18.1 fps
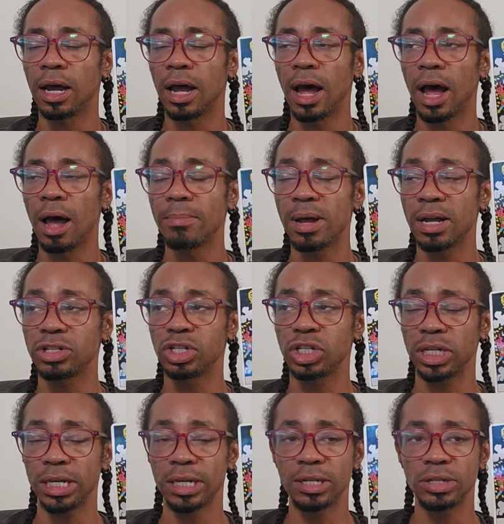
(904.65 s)
Um, a
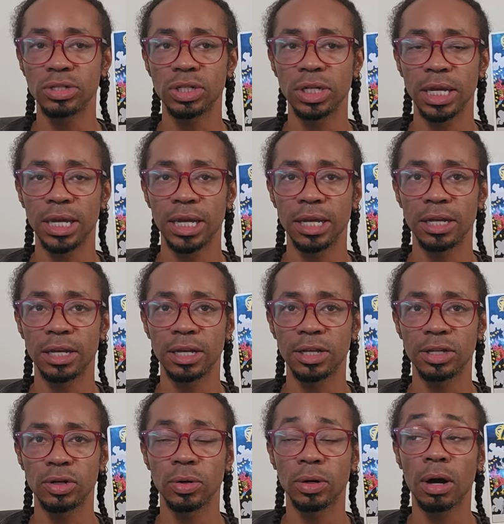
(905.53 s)
change
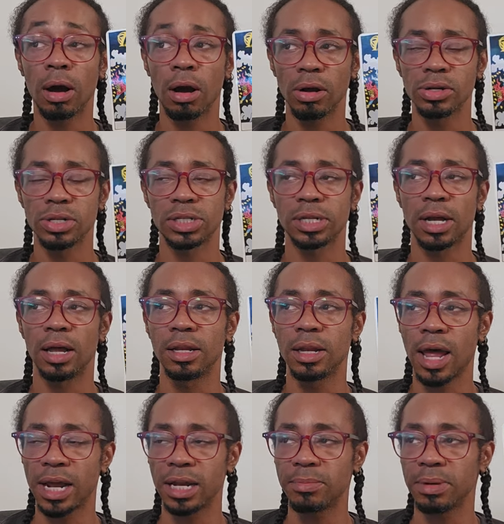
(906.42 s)
in your heart's
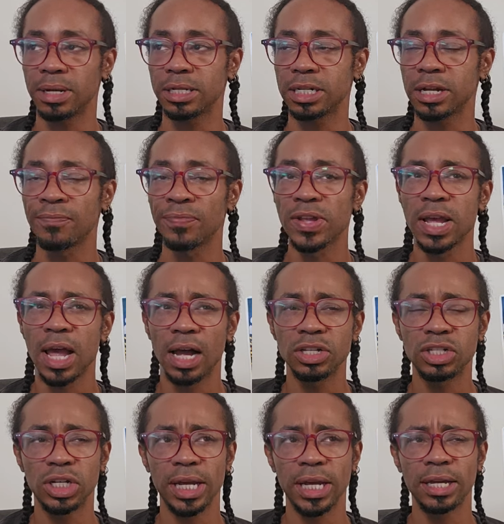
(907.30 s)
alignment,
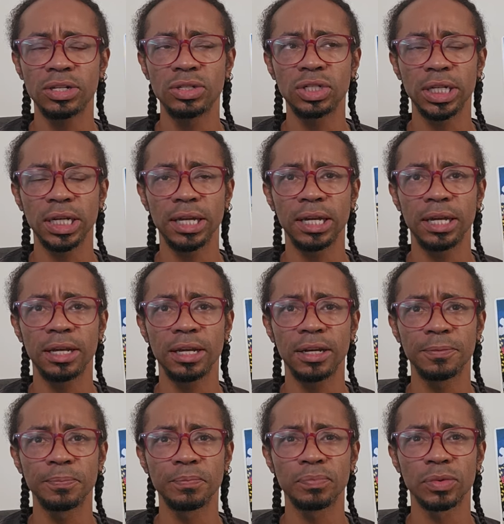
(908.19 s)
a change
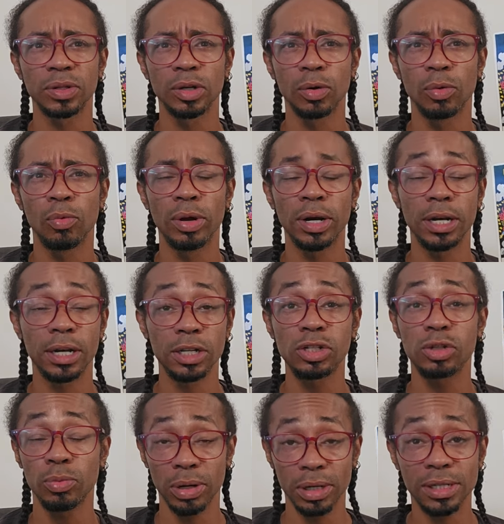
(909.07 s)
in what it
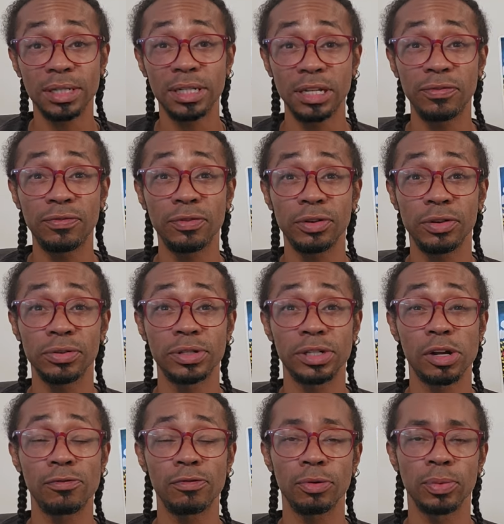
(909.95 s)
is you want to see for
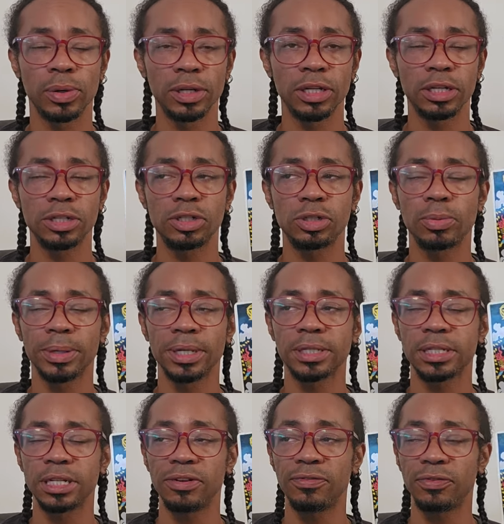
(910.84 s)
yourself or what it is you want
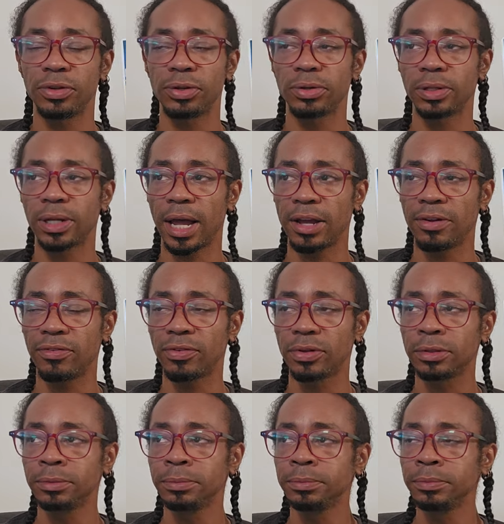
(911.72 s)
to see for your life.